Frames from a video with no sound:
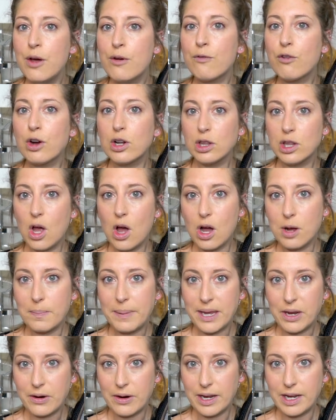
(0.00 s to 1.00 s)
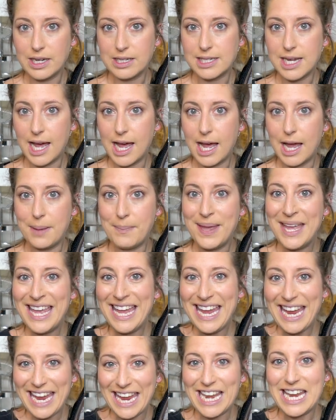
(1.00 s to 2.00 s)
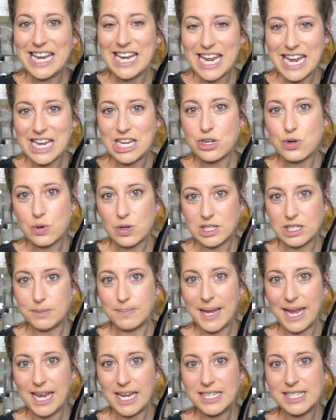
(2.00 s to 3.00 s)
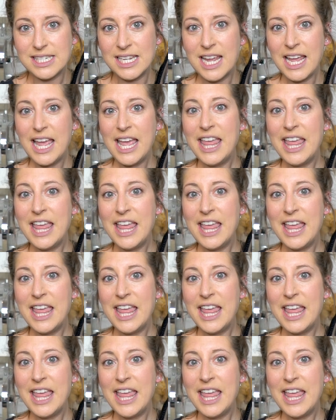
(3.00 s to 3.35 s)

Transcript: for a long period of time in an indoor space,